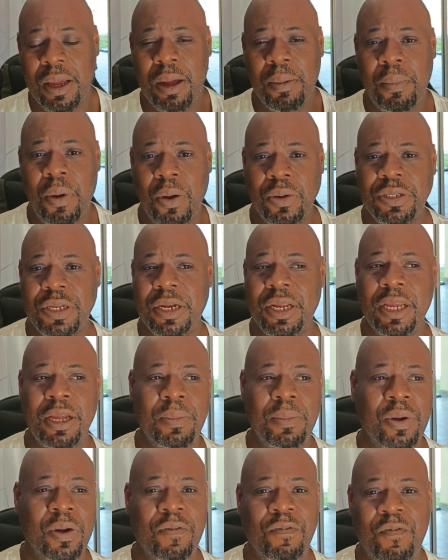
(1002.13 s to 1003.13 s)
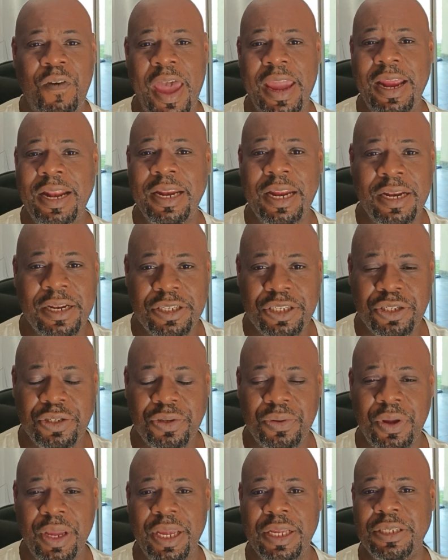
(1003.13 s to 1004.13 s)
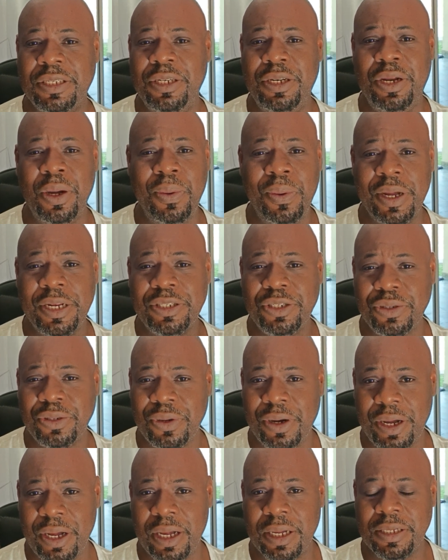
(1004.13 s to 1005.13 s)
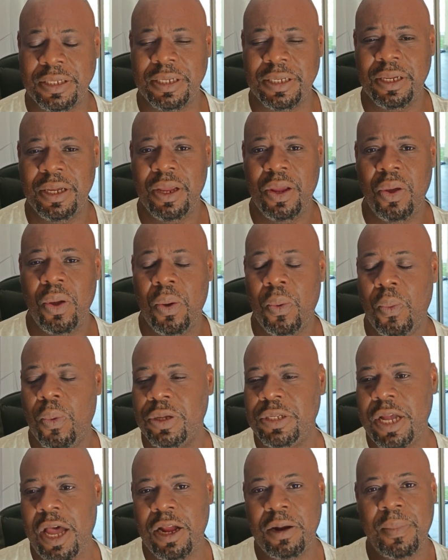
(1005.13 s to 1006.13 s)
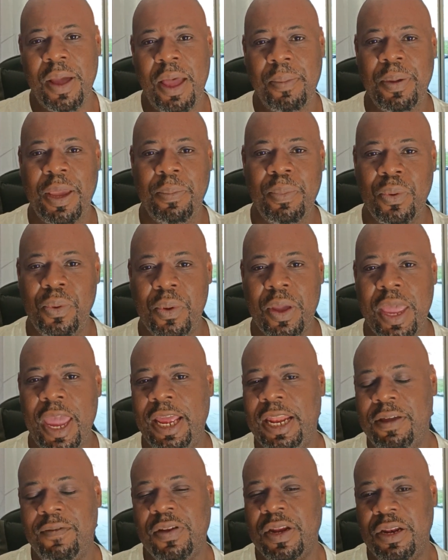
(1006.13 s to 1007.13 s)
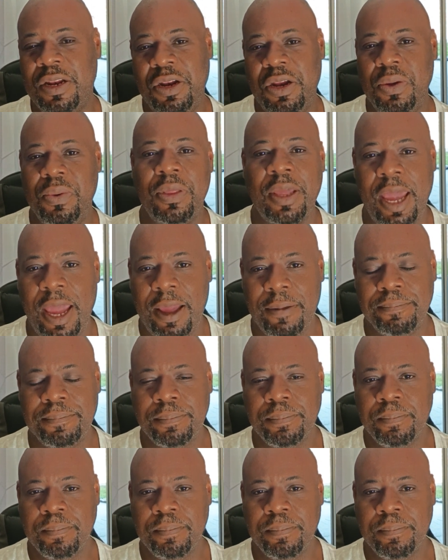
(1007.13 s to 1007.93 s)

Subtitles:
Most of them are fighting in the streets, doing drugs. We're talking about people who can't even do that.